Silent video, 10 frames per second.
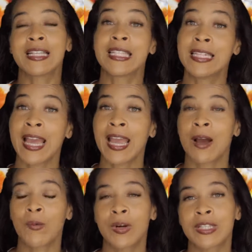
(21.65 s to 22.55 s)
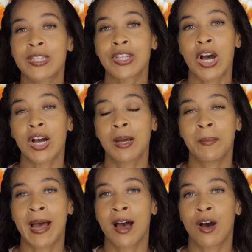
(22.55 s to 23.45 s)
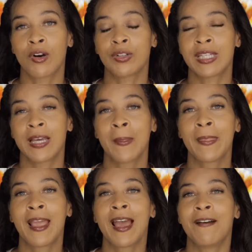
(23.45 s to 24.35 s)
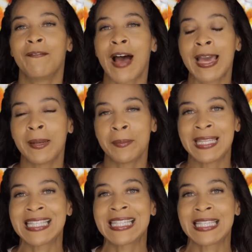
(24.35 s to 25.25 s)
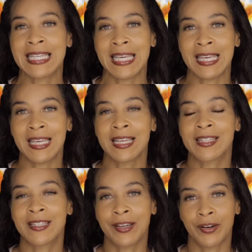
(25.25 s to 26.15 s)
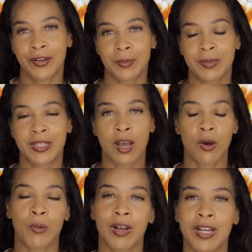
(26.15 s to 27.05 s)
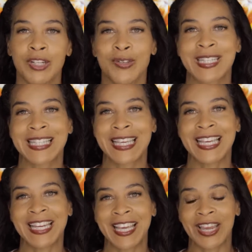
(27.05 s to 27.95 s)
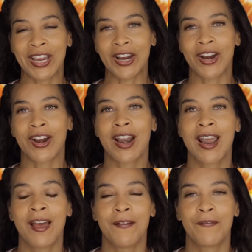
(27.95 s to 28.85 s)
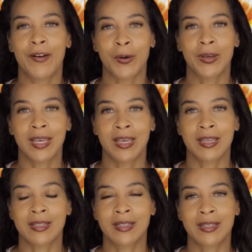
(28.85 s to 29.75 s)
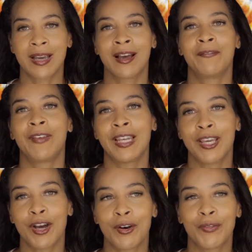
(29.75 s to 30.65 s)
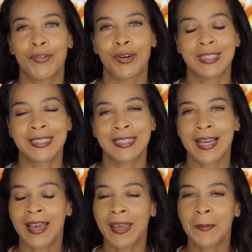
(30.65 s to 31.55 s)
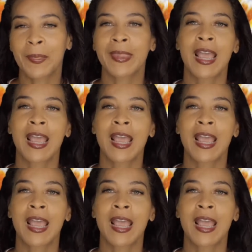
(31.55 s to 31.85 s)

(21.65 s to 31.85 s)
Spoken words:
today I want to talk about vitamin C serum. So we're going to do a skincare focused video for today.